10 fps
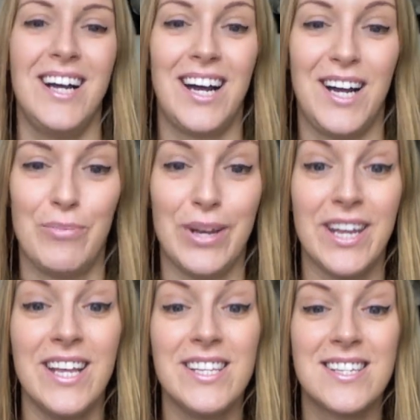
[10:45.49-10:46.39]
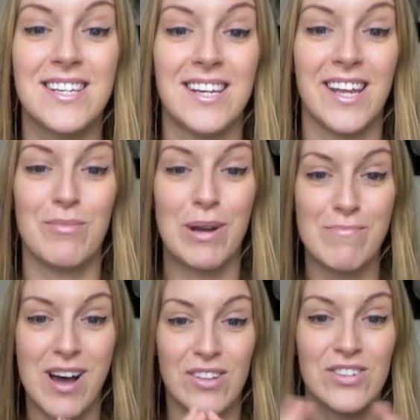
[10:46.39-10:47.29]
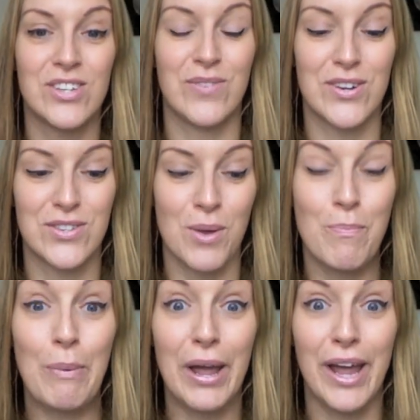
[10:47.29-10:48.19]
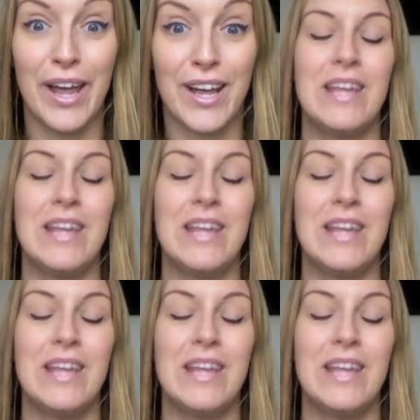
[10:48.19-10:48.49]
And instantly my mouth just felt so big.